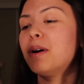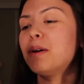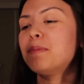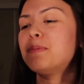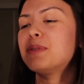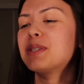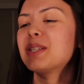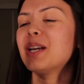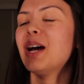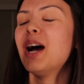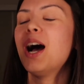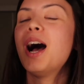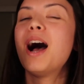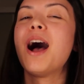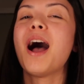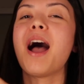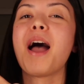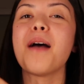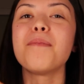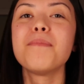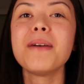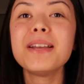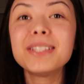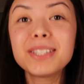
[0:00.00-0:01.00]
Whoops.
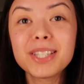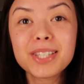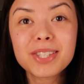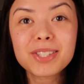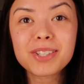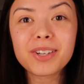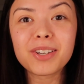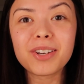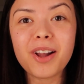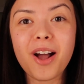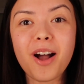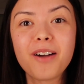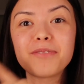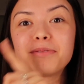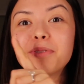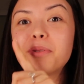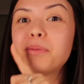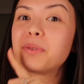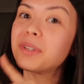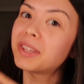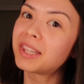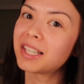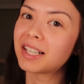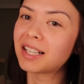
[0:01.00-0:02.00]
I meant to start off
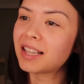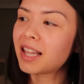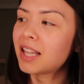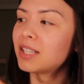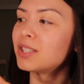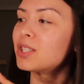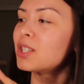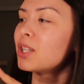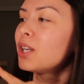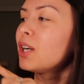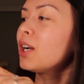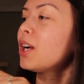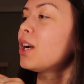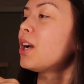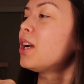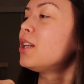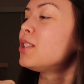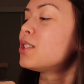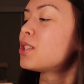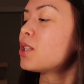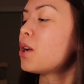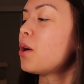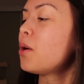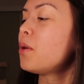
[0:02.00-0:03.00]
with the cleanser.
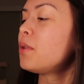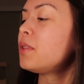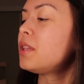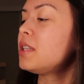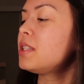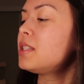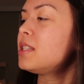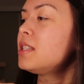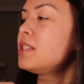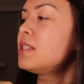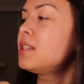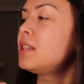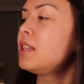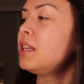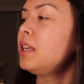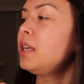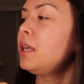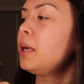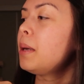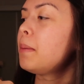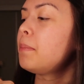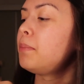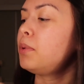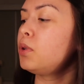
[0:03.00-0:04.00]
So this is
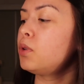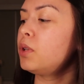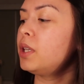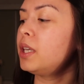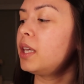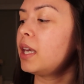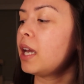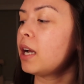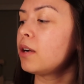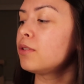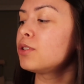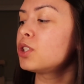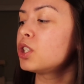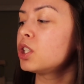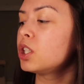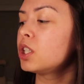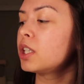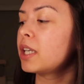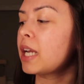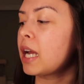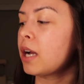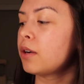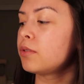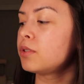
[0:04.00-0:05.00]
the Beauty
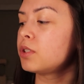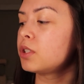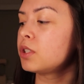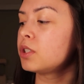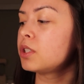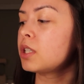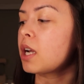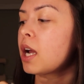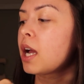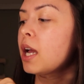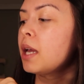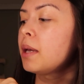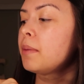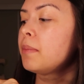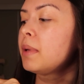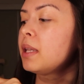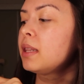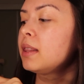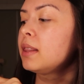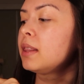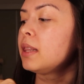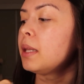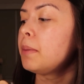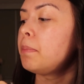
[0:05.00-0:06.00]
Counter Counter Time
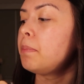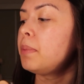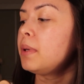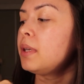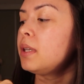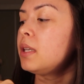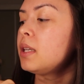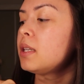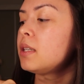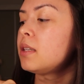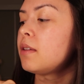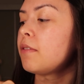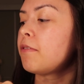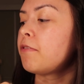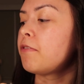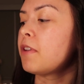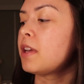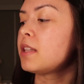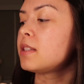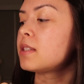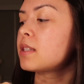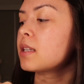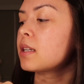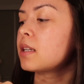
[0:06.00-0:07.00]
Lipid
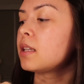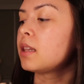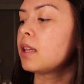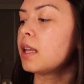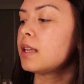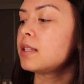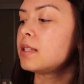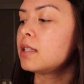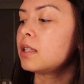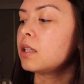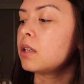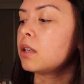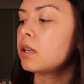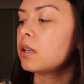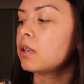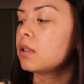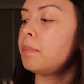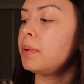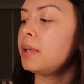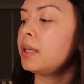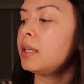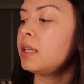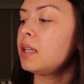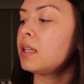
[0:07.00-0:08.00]
Defense Cleansing
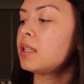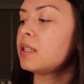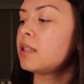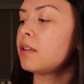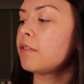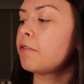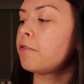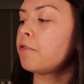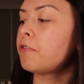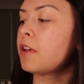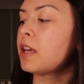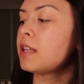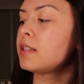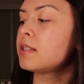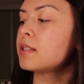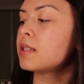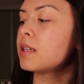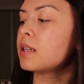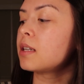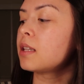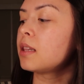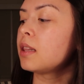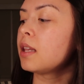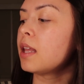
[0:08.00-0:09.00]
Lipid
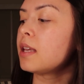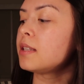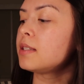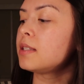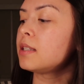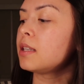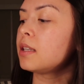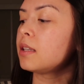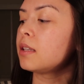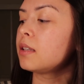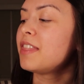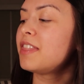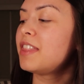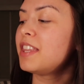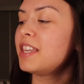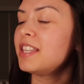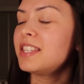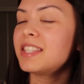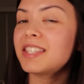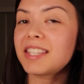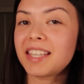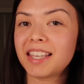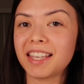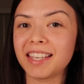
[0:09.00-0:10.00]
Defense Cleansing.
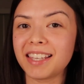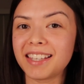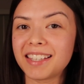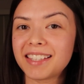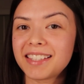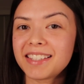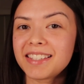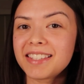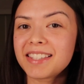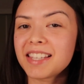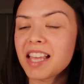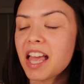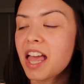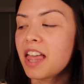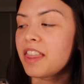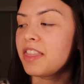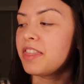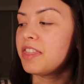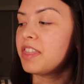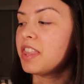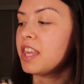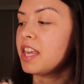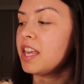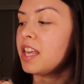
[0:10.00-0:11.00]
This is
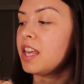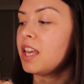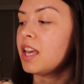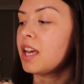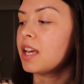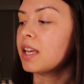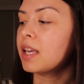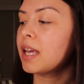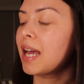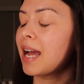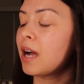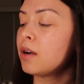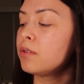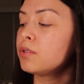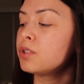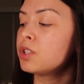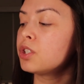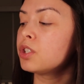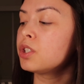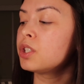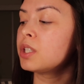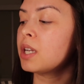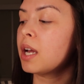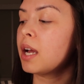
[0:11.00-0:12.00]
the
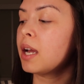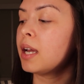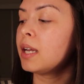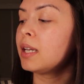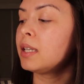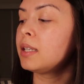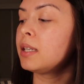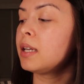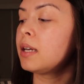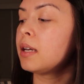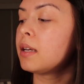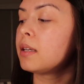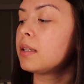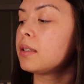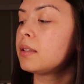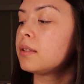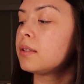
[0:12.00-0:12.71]
Counter Time.